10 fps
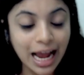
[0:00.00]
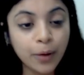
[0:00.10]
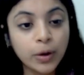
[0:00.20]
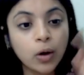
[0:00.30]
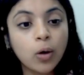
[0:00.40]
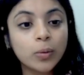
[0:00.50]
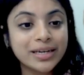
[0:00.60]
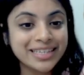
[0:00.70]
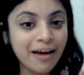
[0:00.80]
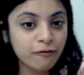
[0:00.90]
will
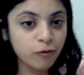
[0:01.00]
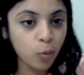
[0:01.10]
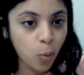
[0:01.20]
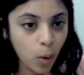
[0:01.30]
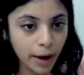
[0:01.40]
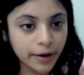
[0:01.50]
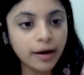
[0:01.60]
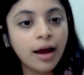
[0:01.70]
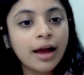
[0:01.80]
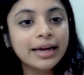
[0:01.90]
always have one
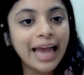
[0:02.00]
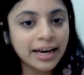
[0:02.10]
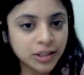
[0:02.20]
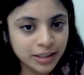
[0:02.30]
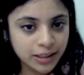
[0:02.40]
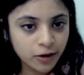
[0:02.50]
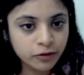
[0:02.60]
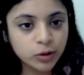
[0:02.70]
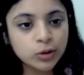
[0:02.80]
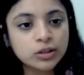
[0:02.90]
category of
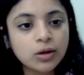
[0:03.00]
goods